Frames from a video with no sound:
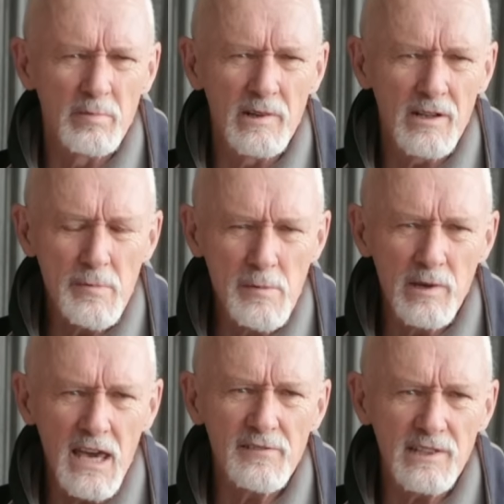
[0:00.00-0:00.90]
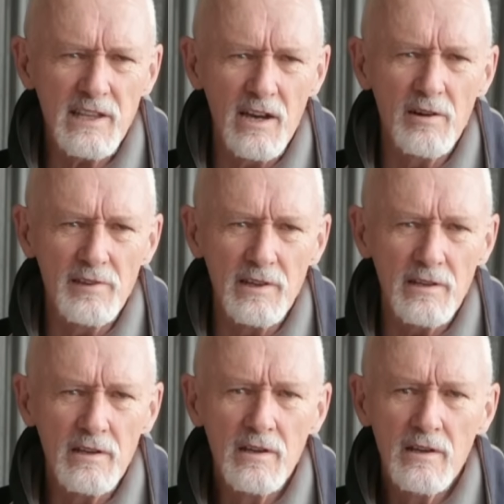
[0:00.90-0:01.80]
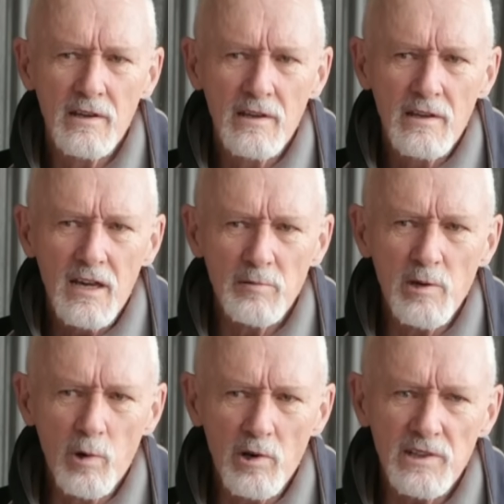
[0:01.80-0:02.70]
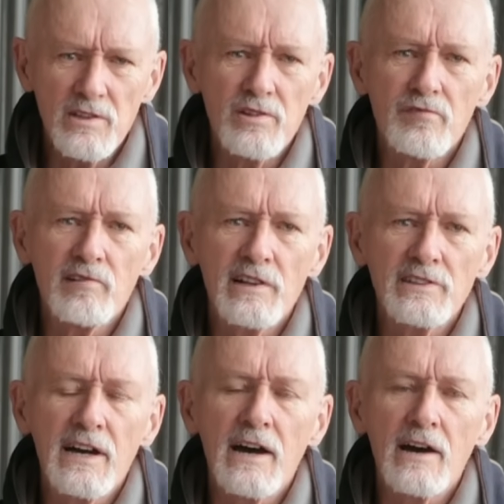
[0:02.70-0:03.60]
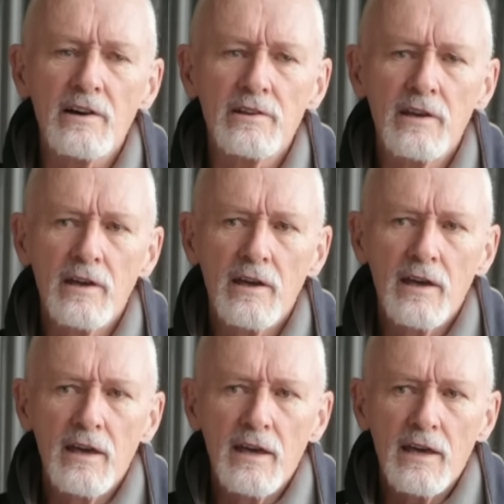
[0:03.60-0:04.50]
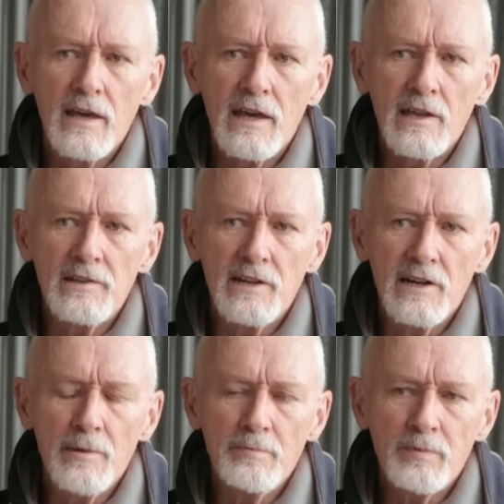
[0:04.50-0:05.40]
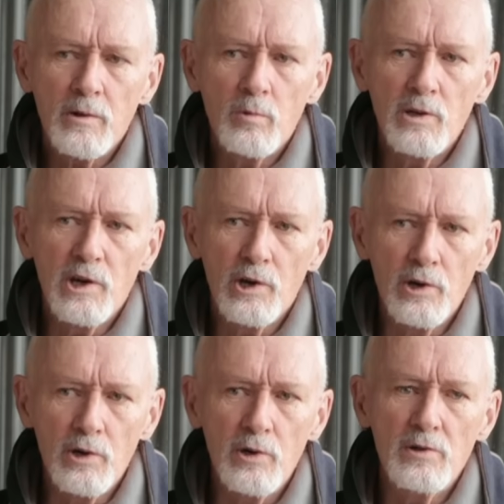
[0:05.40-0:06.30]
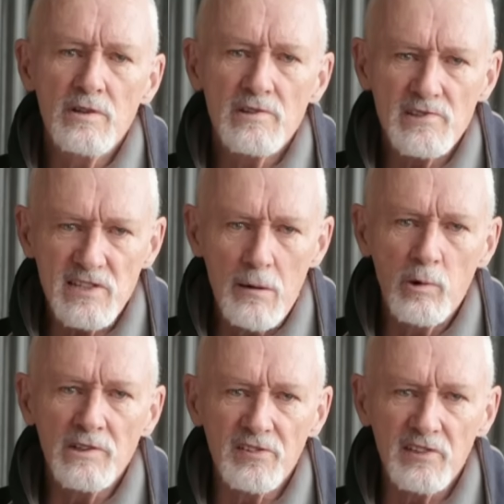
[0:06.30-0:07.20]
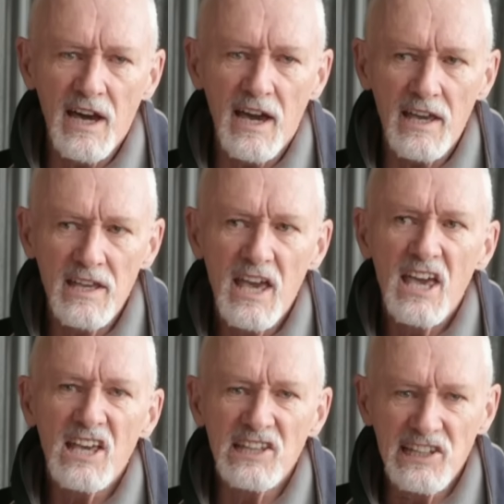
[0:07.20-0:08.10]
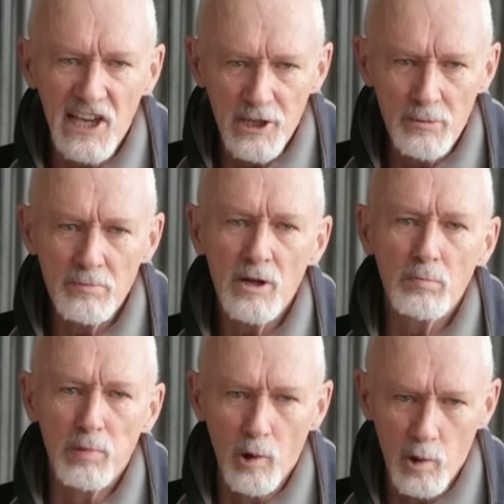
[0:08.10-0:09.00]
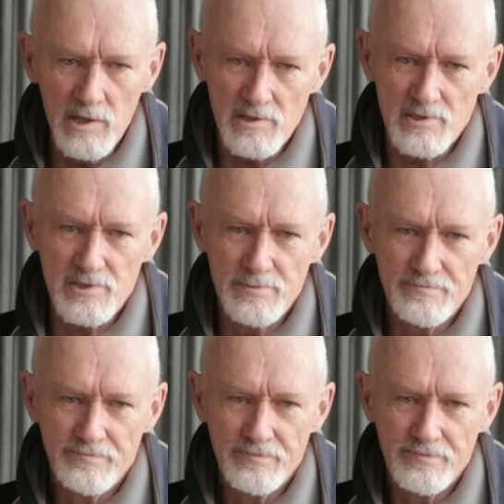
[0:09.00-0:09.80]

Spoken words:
complaint. I remember having to go there, and we walked into the front yard, and we heard someone say, "Get 'em, boys."